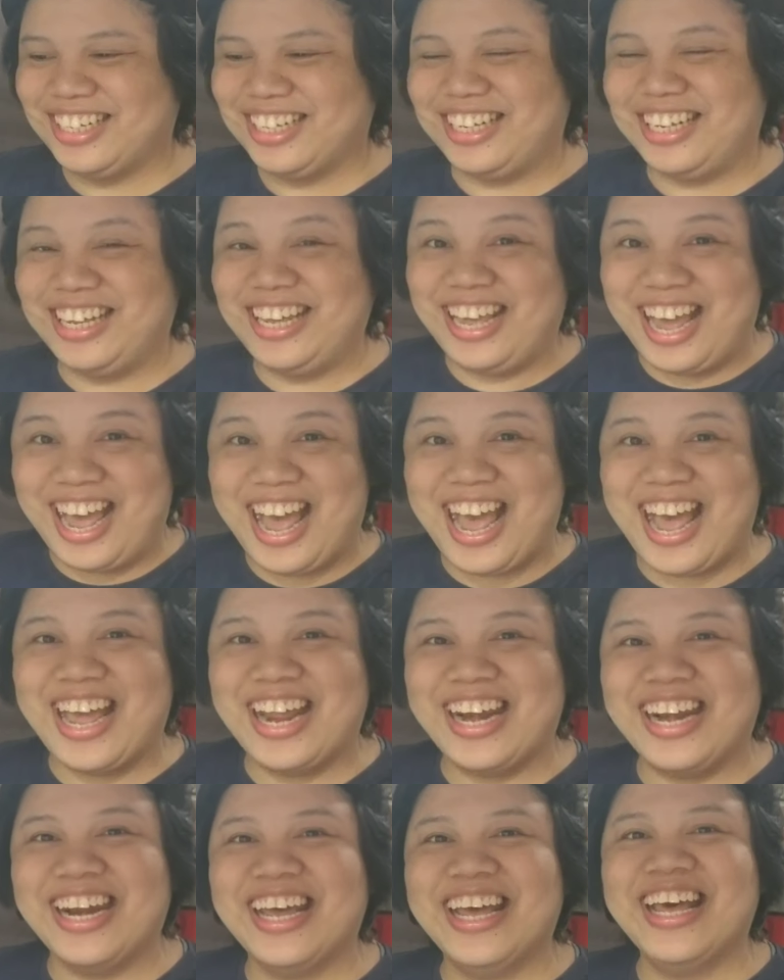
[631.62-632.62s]

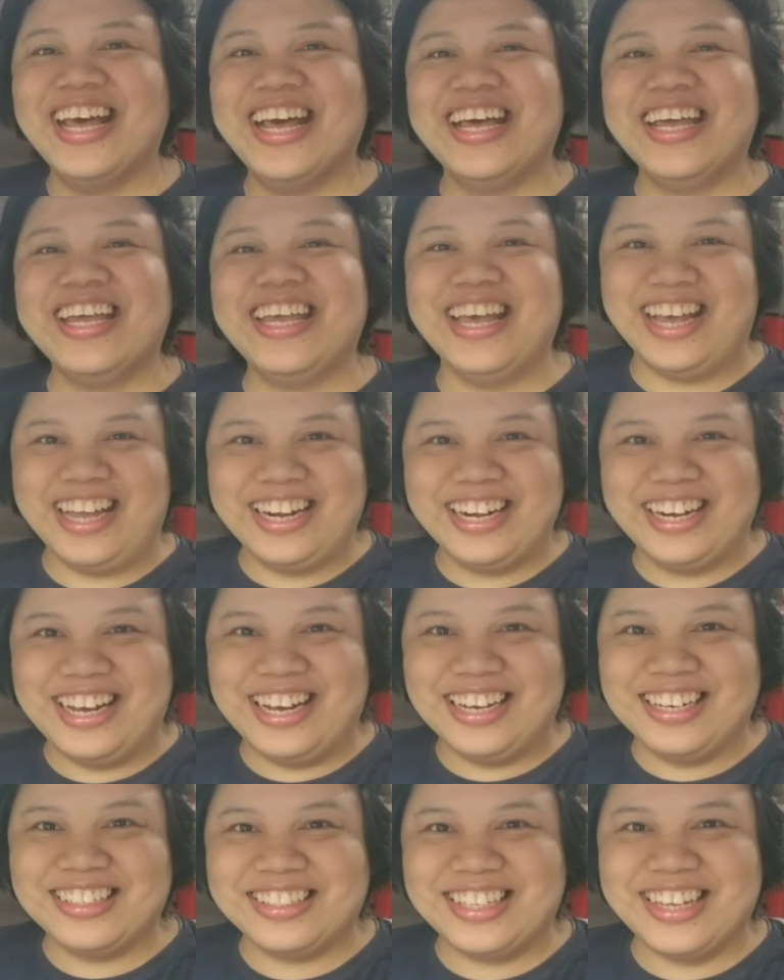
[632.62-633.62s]
Yan, yan
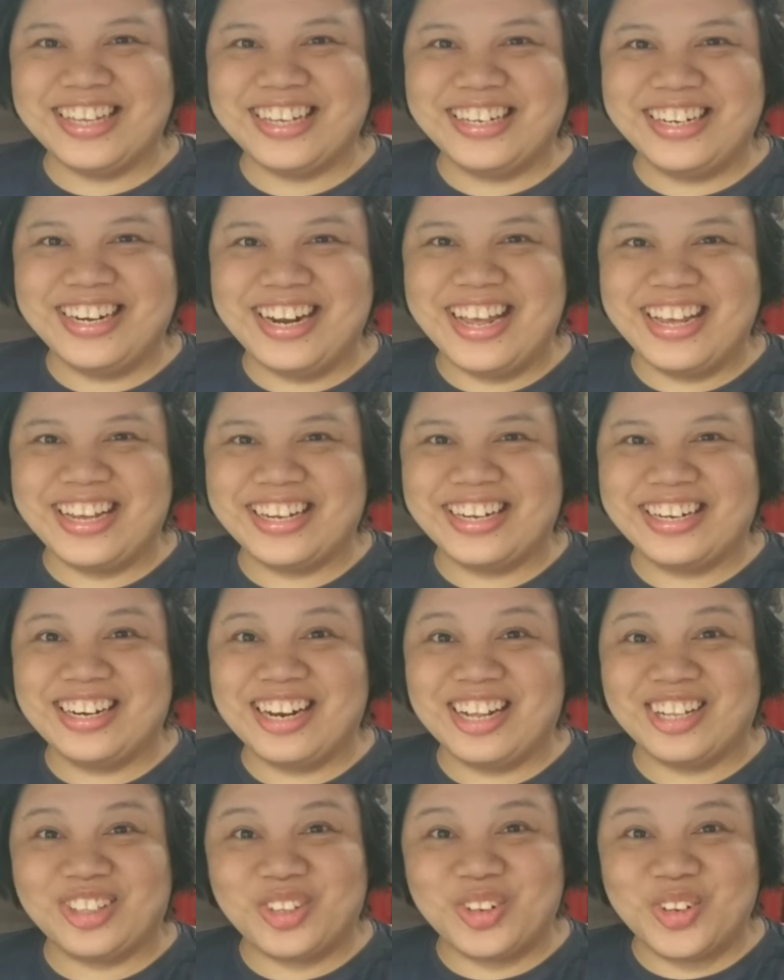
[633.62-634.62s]
ang technique
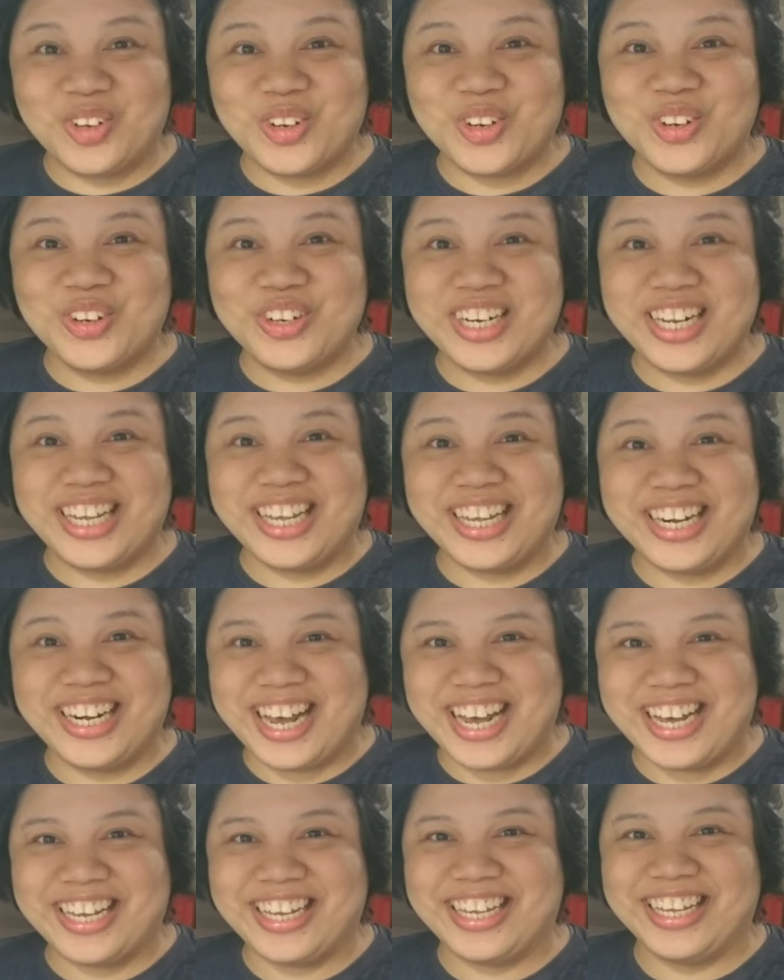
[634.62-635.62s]
na turo ni
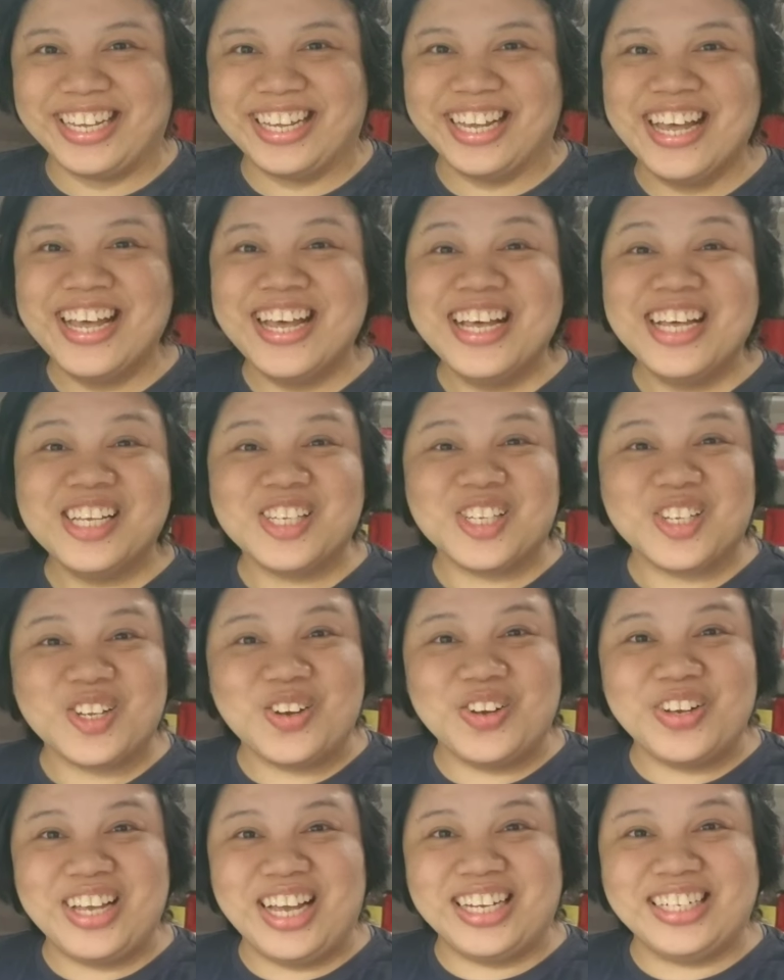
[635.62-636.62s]
inay. So,
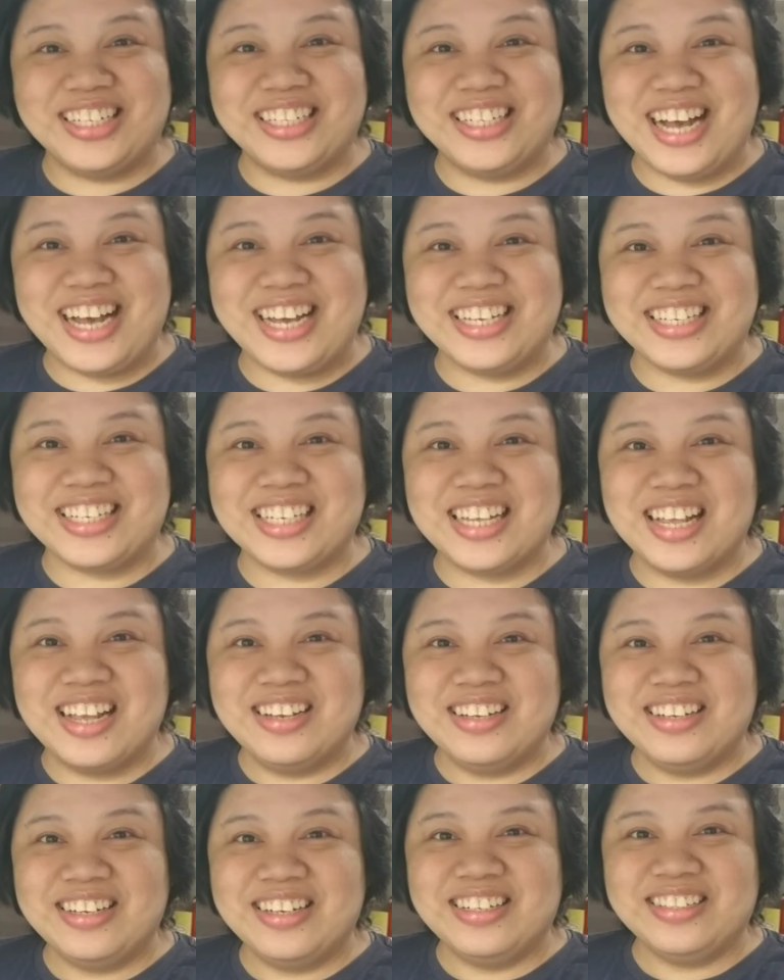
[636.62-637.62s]
yan guys,
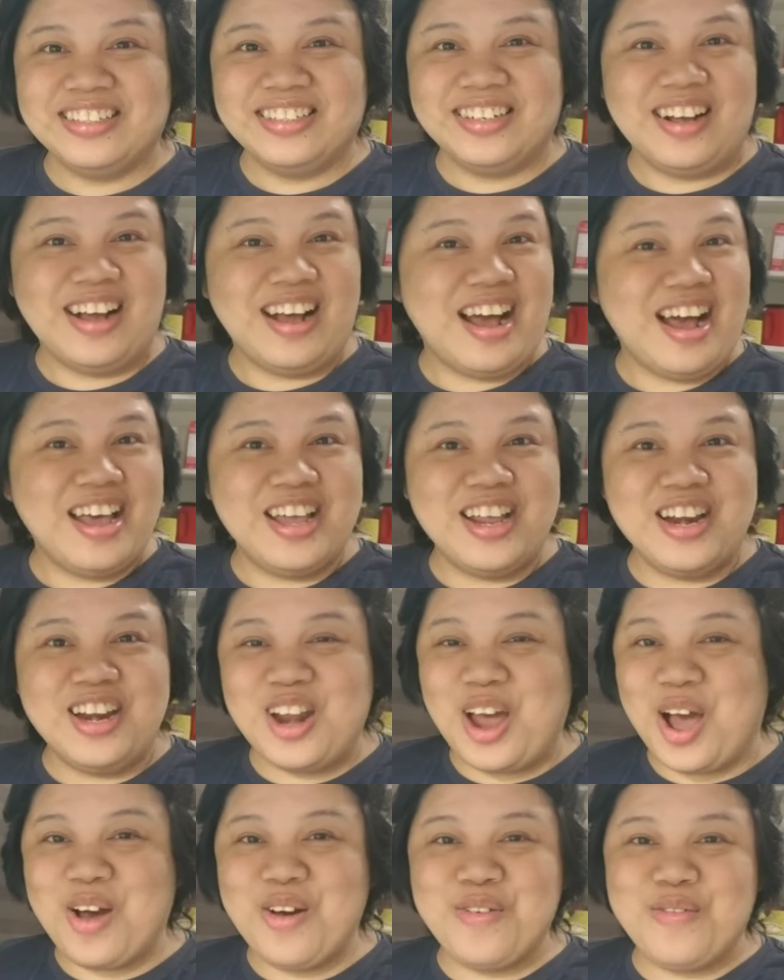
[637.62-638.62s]
I
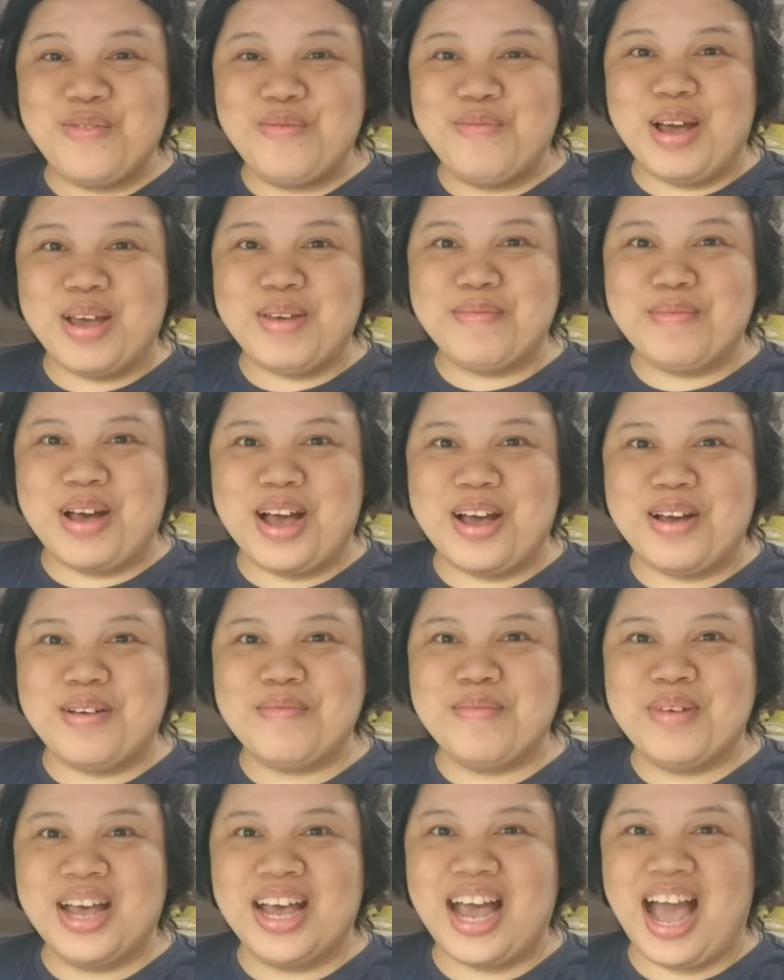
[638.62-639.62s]
love my
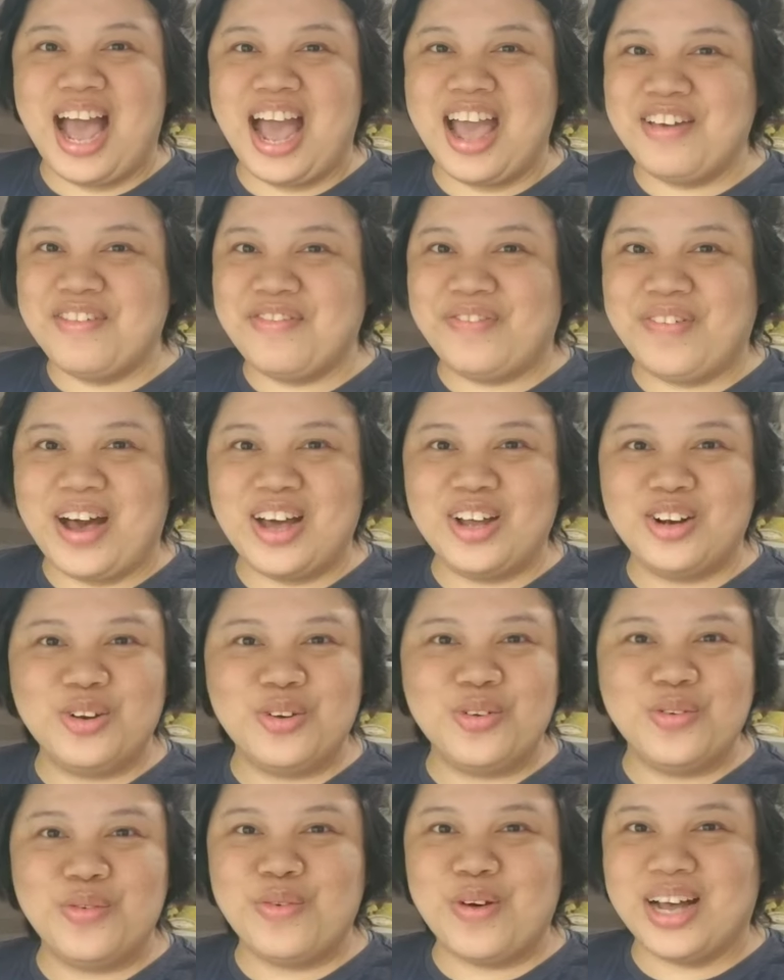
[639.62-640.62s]
mom. I
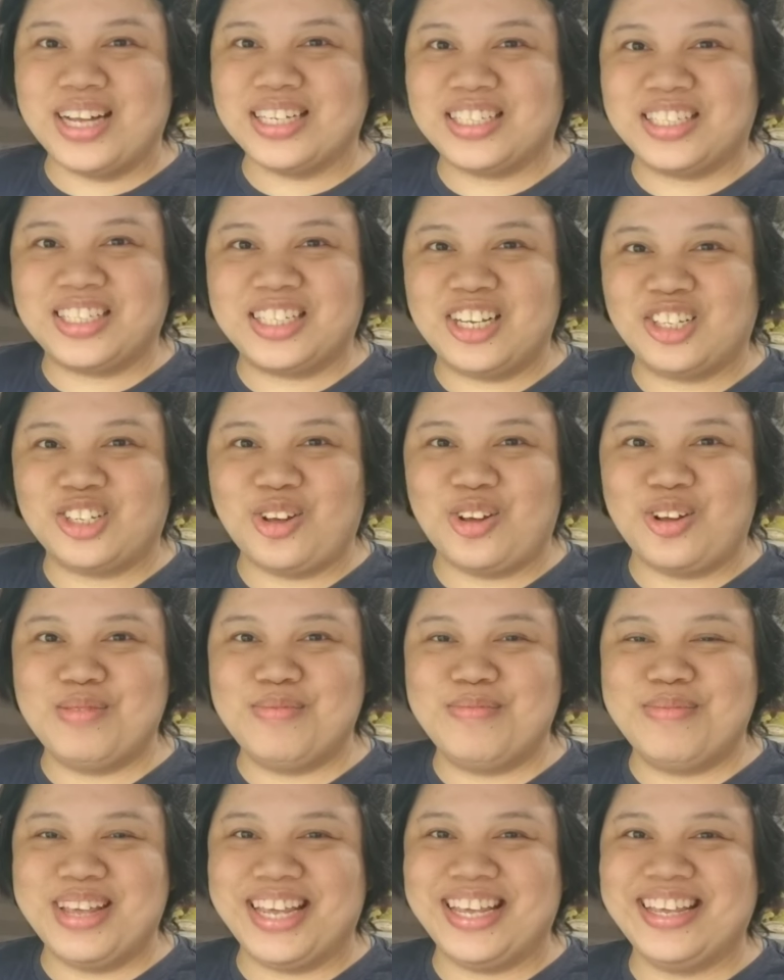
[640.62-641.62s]
follow what she
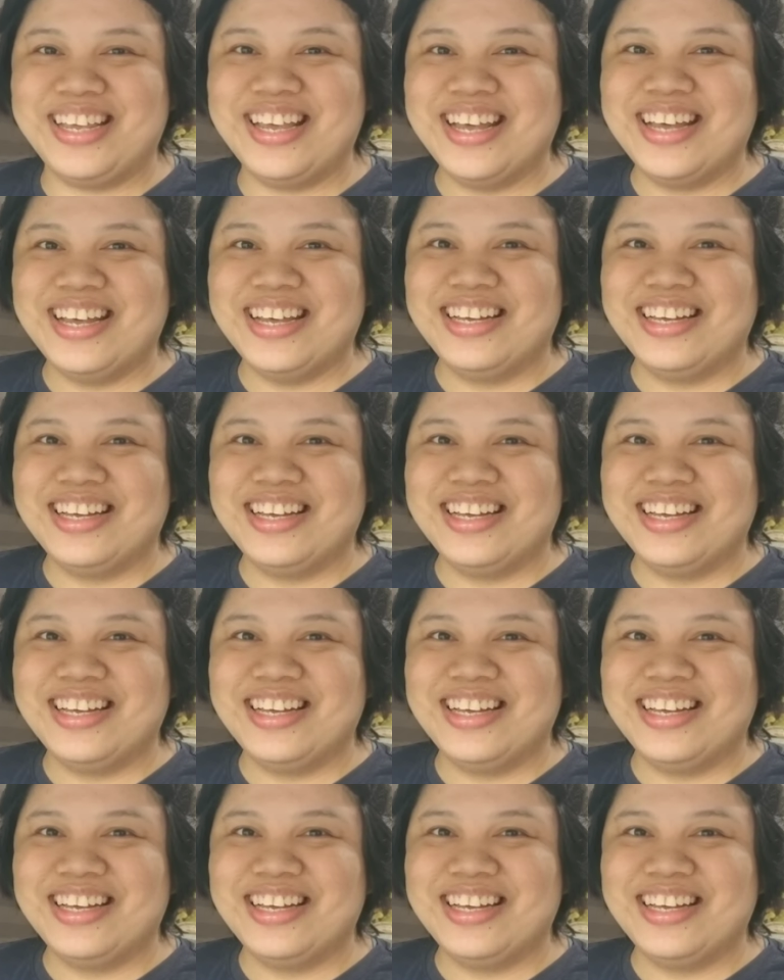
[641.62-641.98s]
told me.